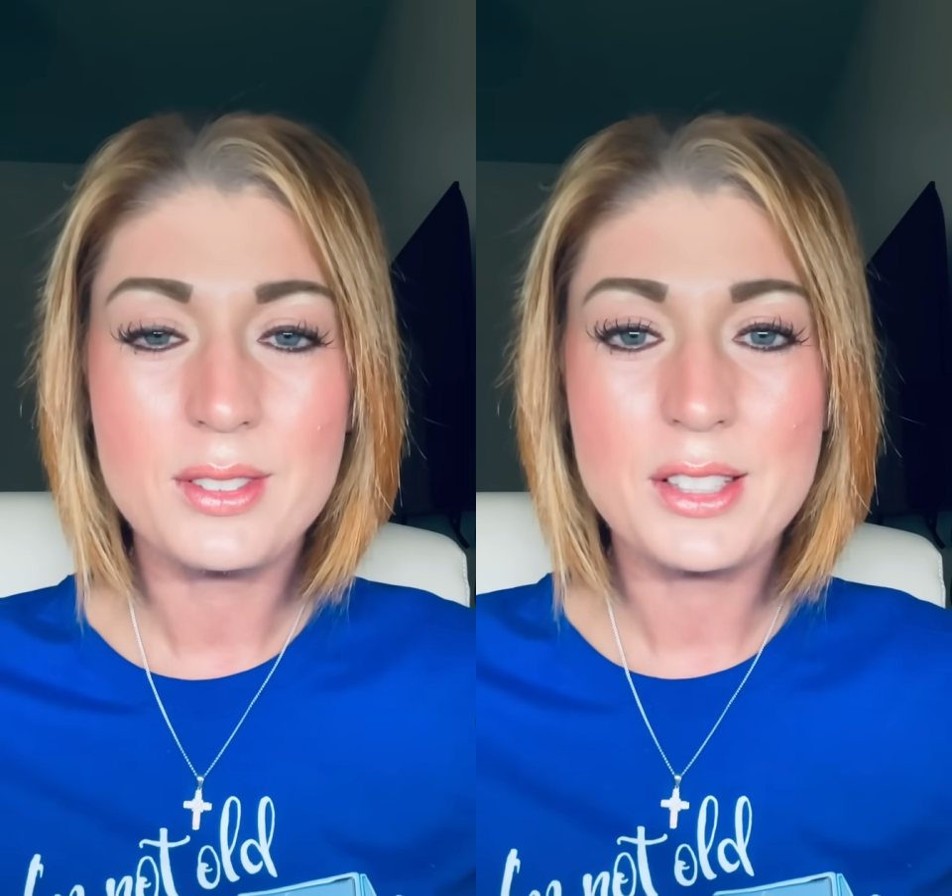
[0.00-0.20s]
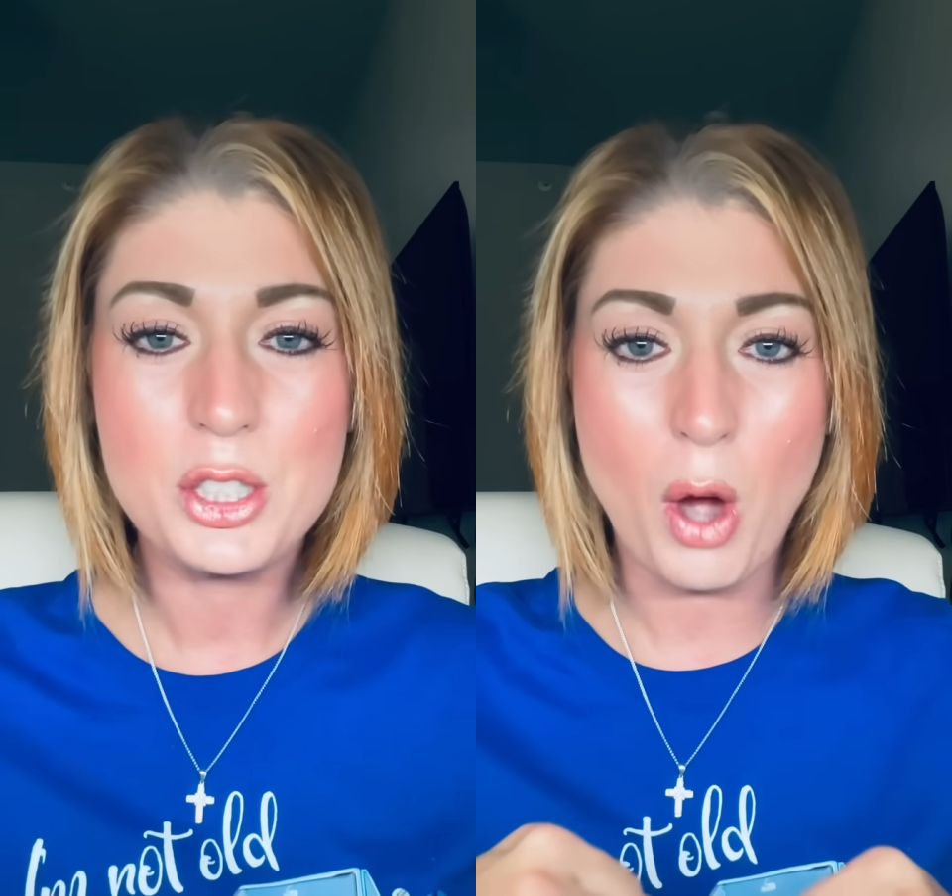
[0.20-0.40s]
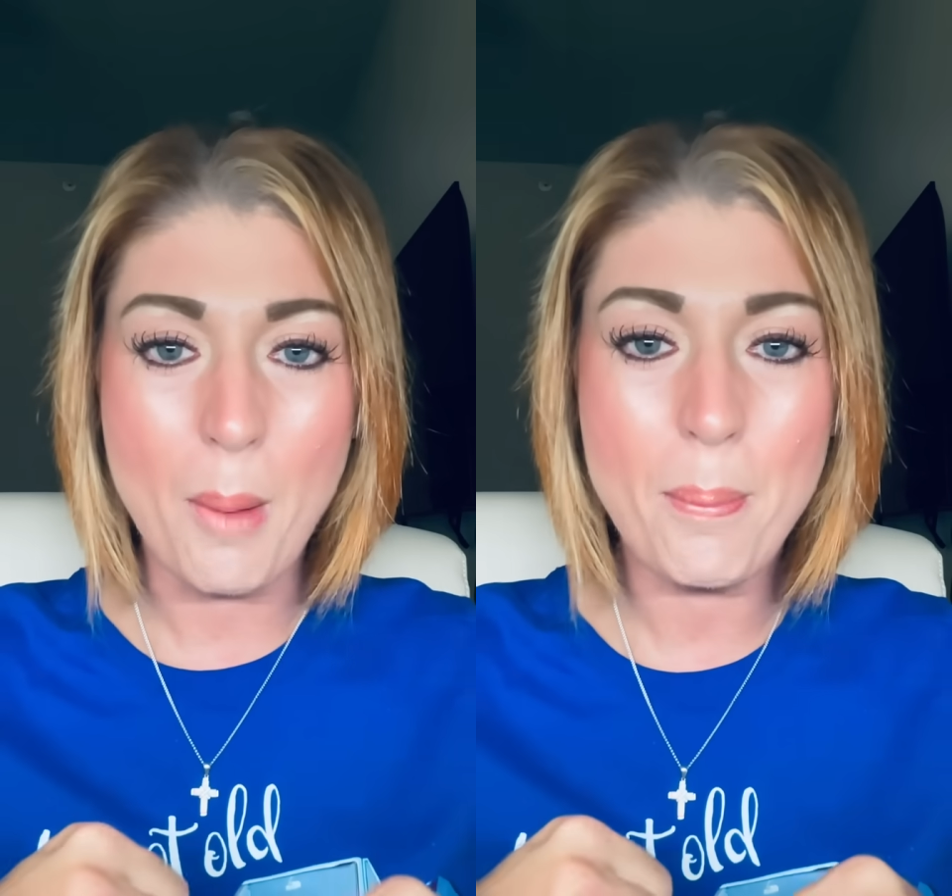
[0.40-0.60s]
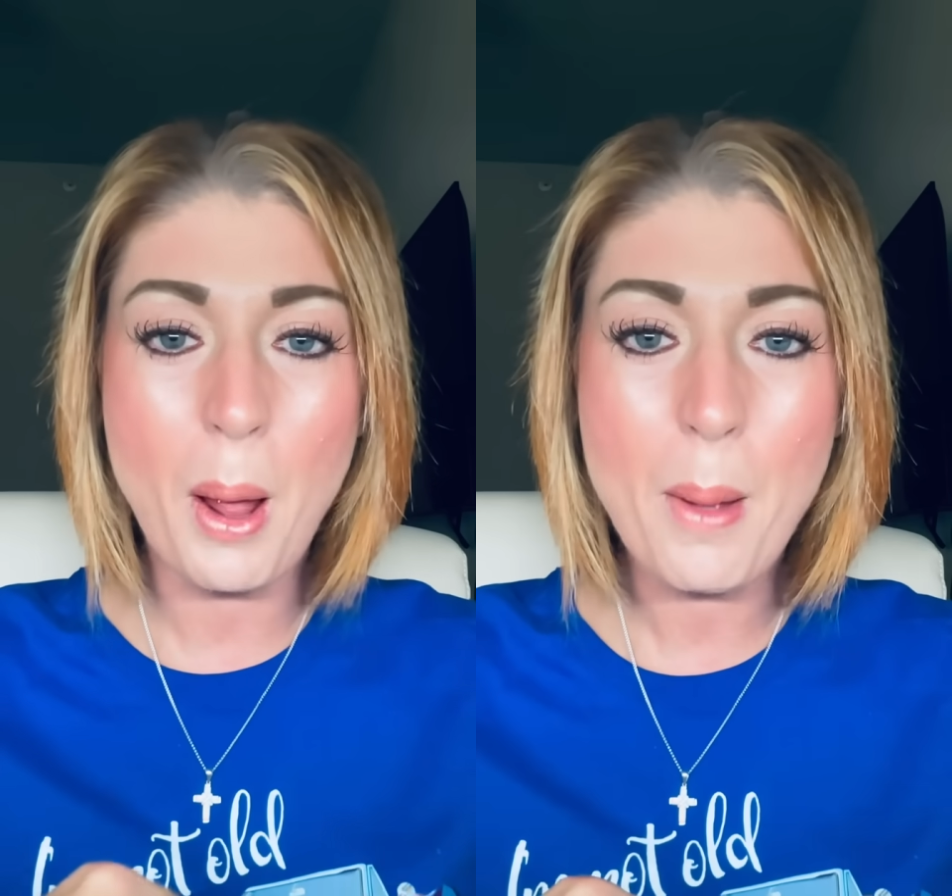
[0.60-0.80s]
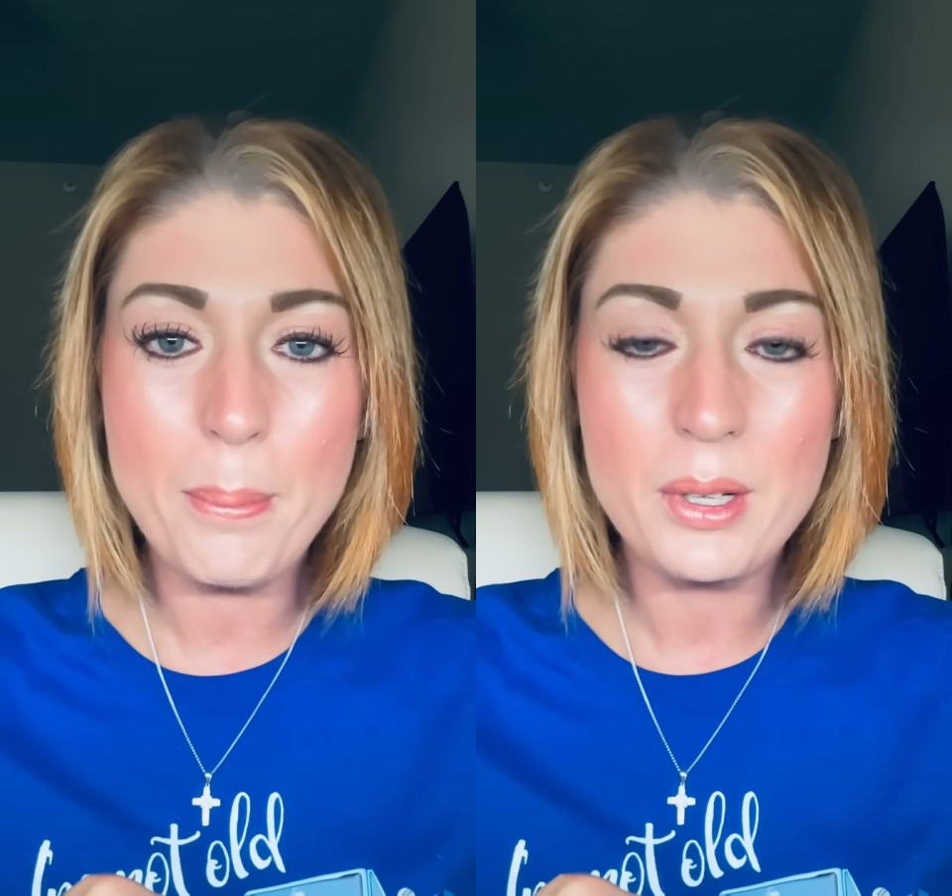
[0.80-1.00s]
Strap
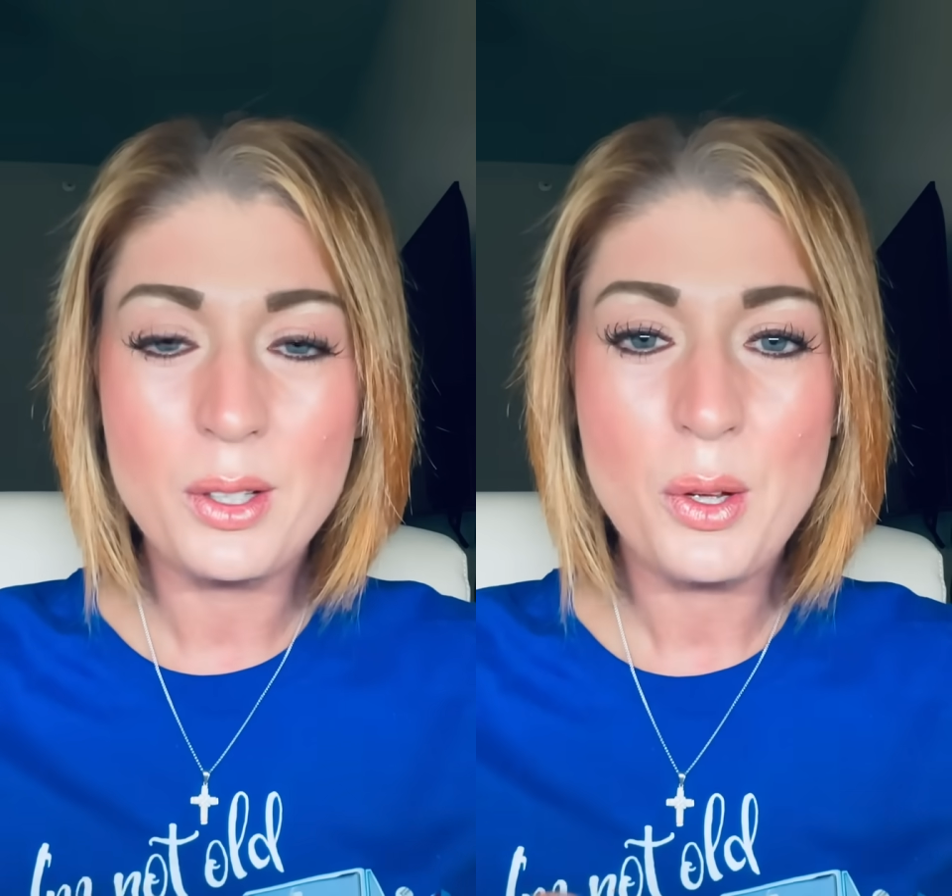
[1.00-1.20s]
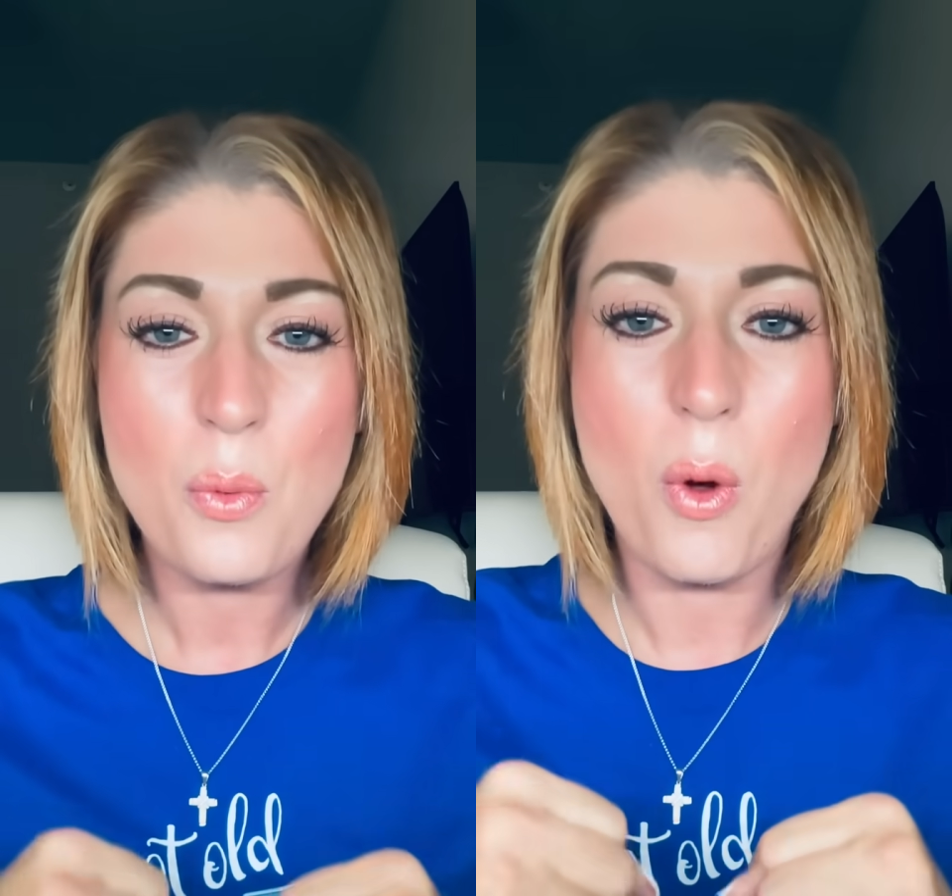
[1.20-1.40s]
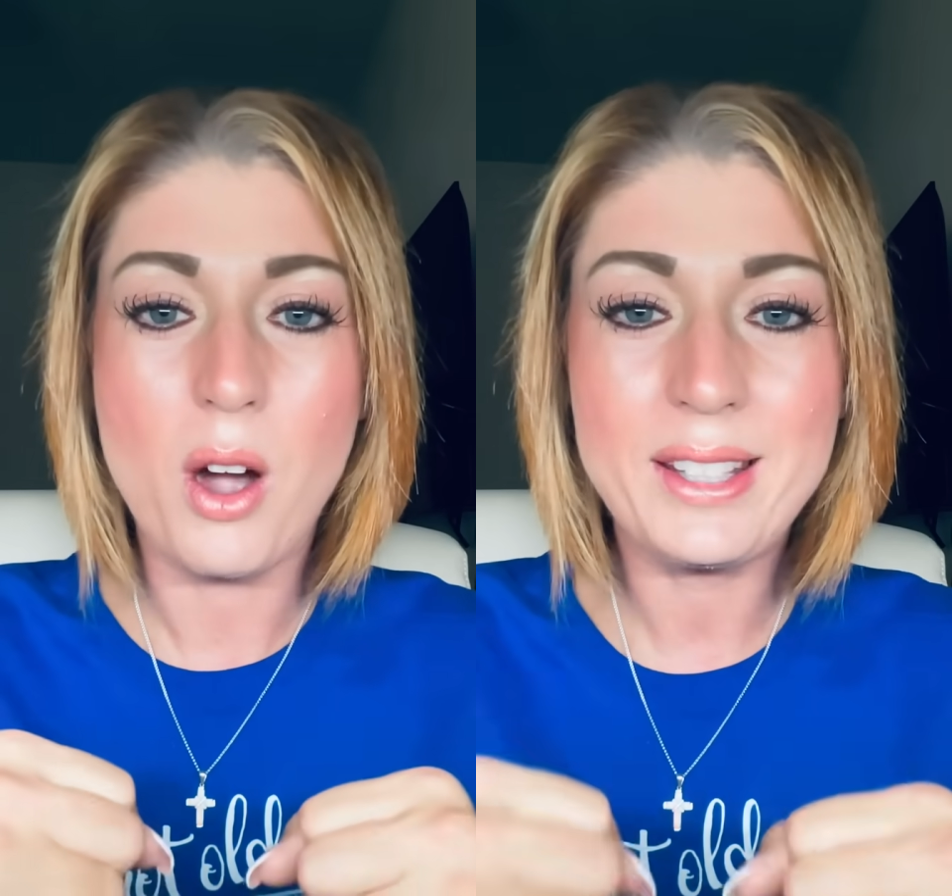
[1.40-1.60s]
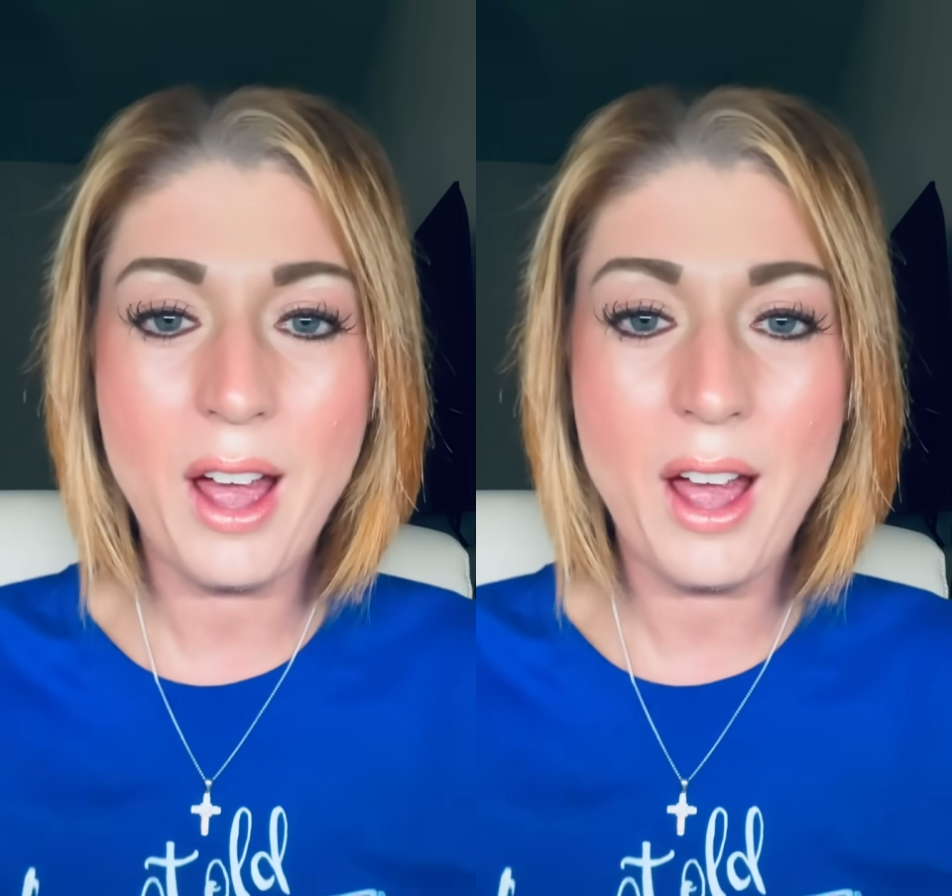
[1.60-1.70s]
up, walk